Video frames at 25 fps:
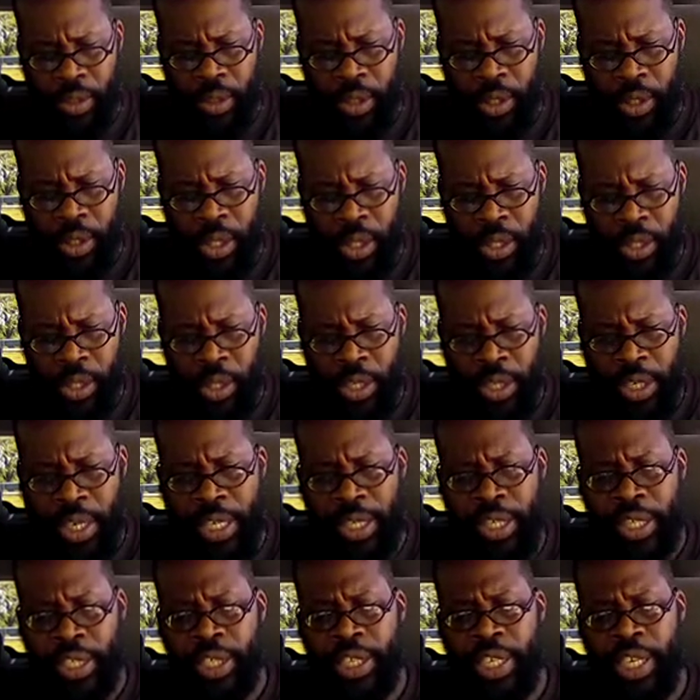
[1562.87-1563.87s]
it says, "Look
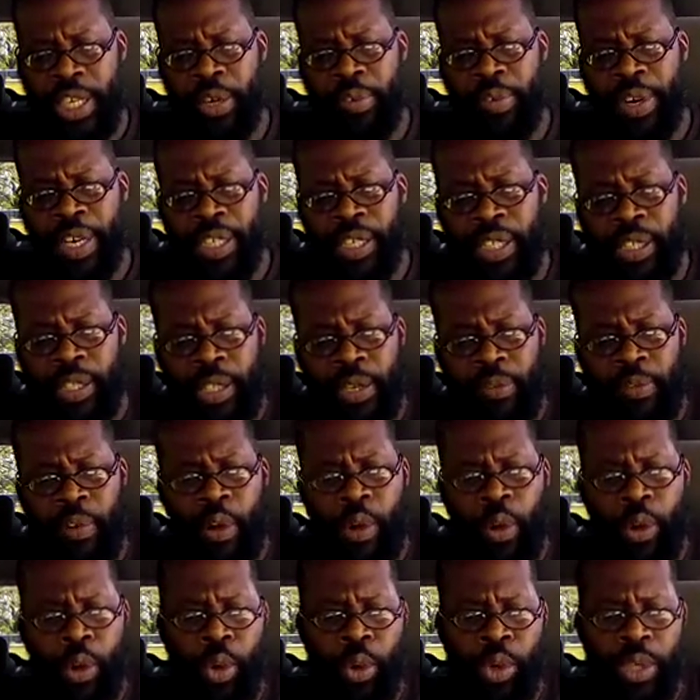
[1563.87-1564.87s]
at the generations of
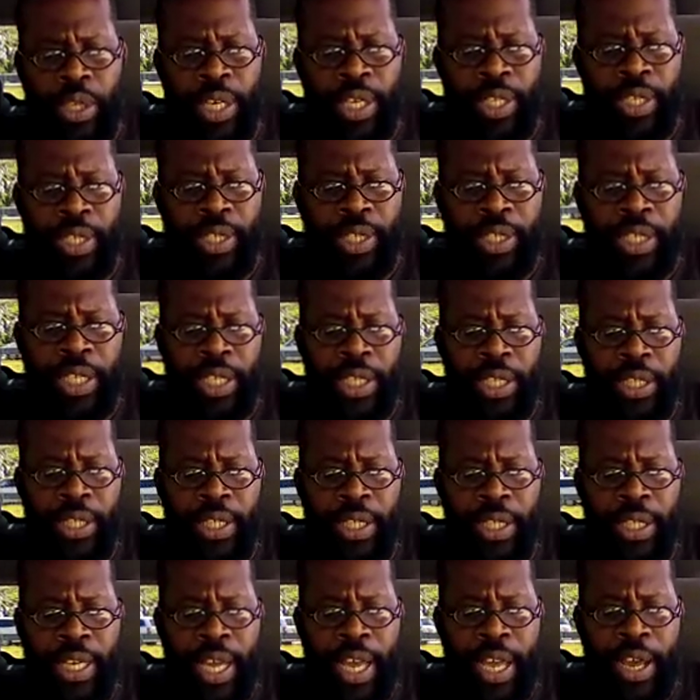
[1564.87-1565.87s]
old and see,
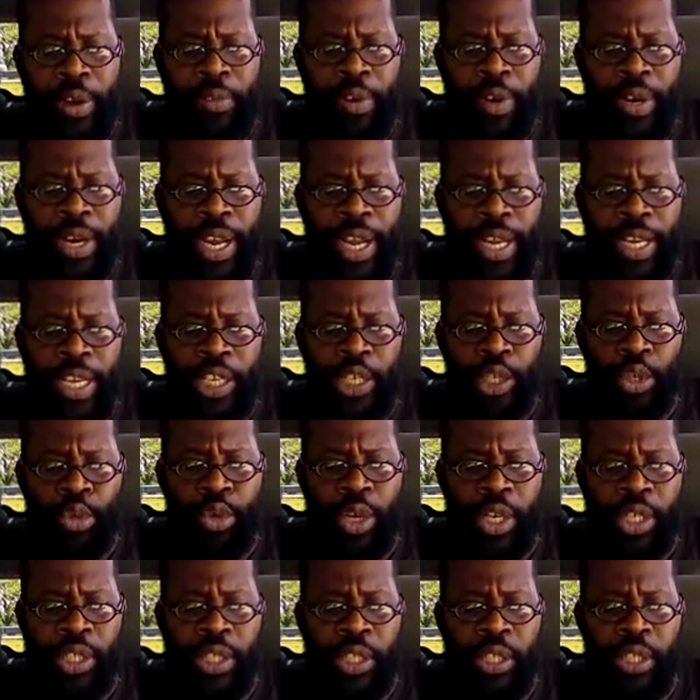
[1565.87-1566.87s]
did ever any
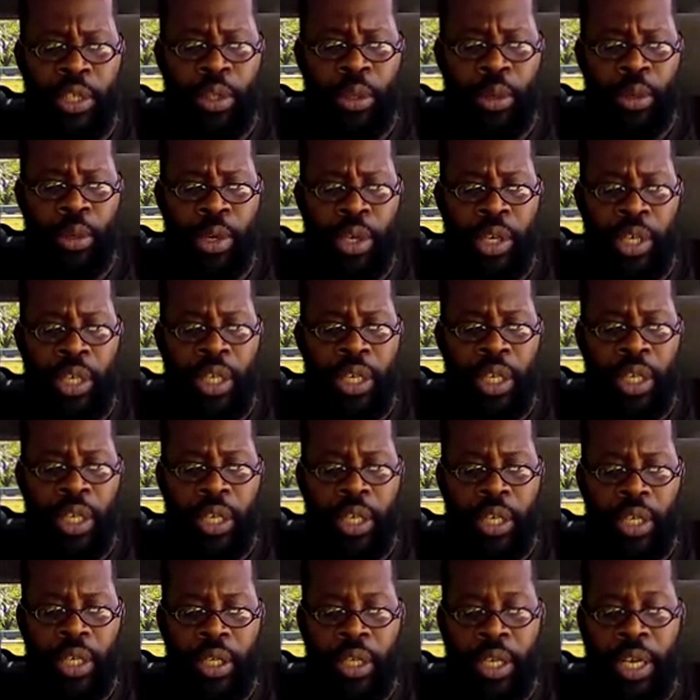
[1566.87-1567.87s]
trust in the Lord?"
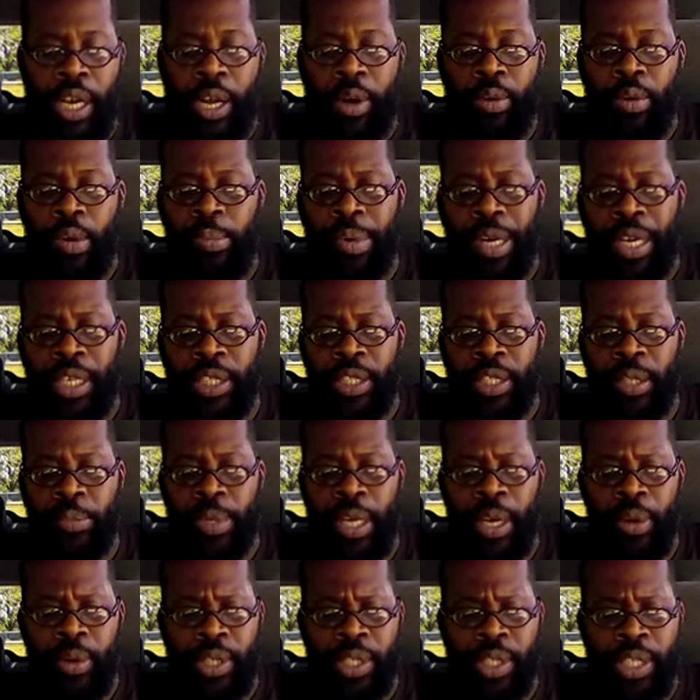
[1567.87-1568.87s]
Yahweh Bashem
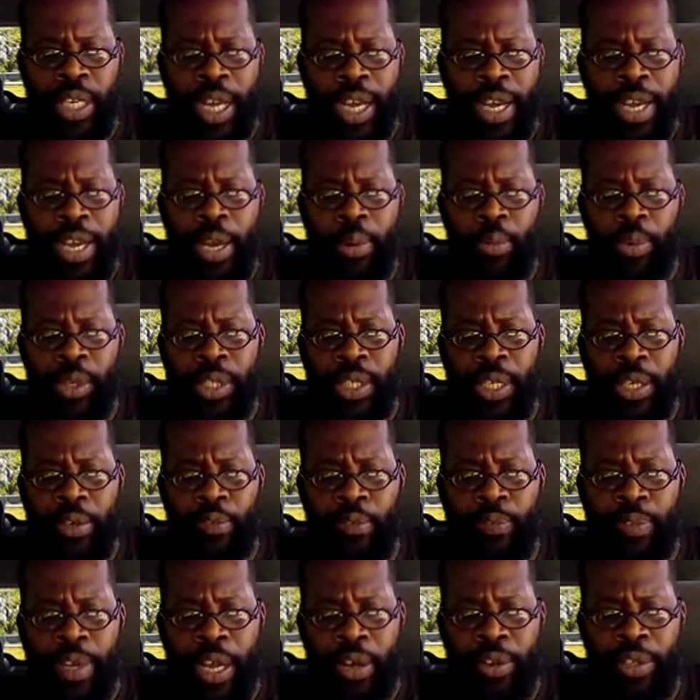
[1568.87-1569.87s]
Yahushai, and was
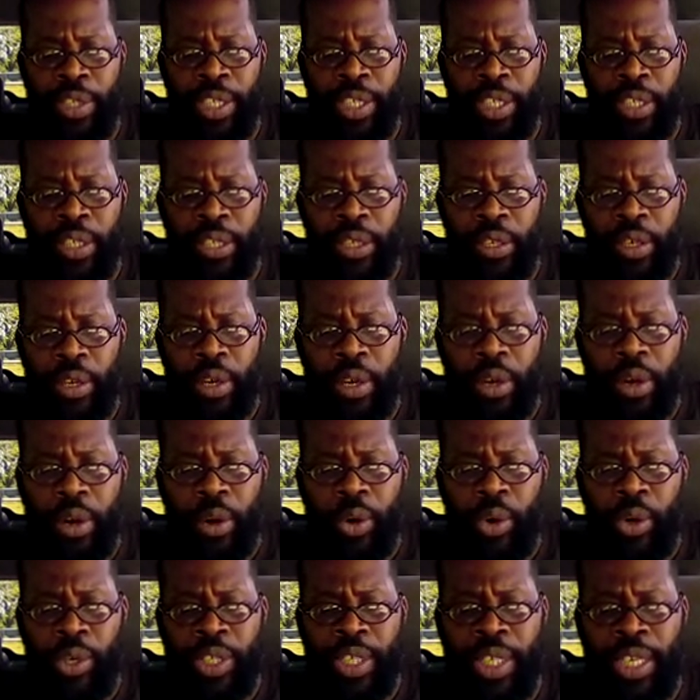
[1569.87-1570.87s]
confounded?
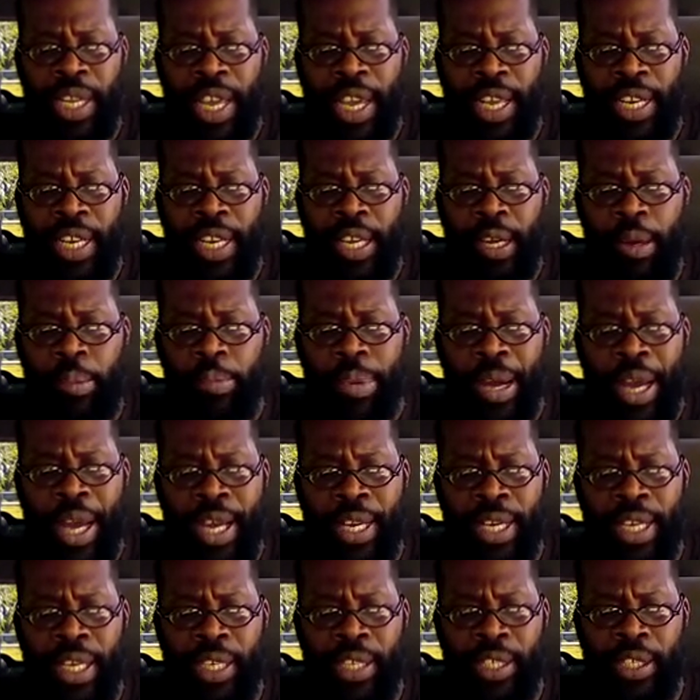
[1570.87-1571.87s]
Or did any
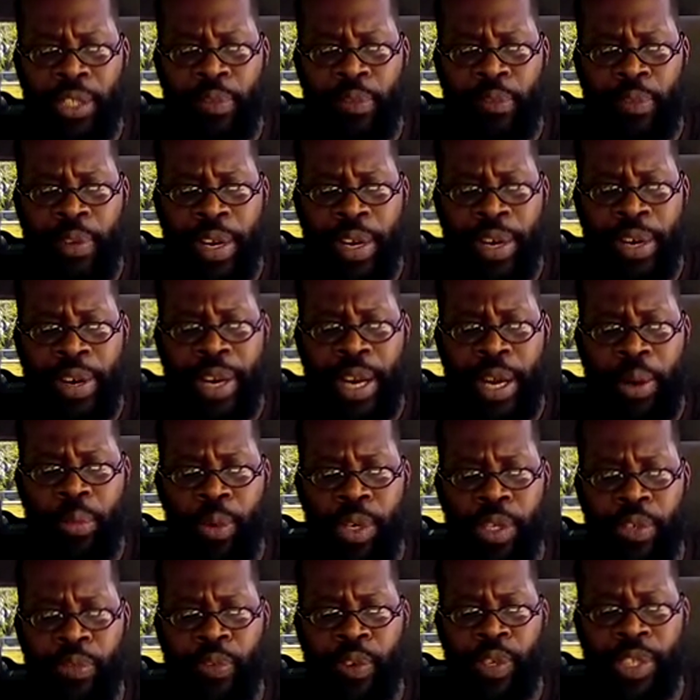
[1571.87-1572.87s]
abide in his fear and
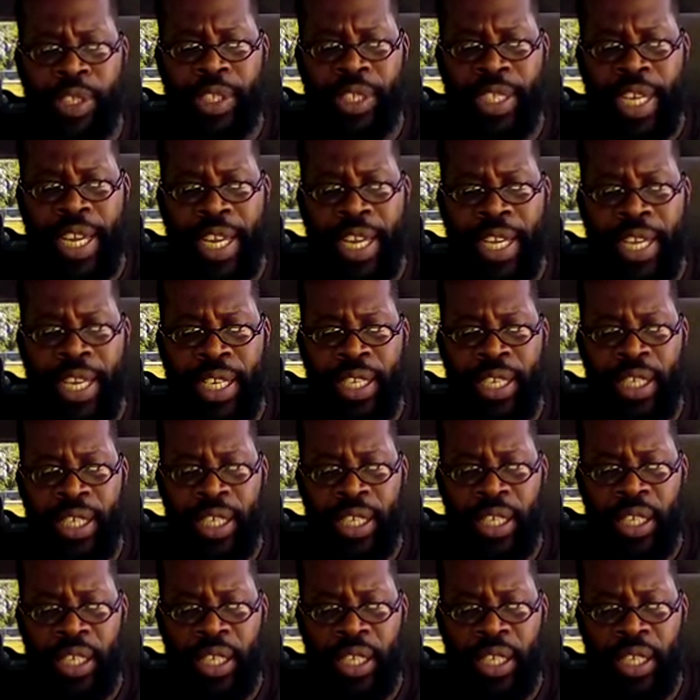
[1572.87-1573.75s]
was forsaken?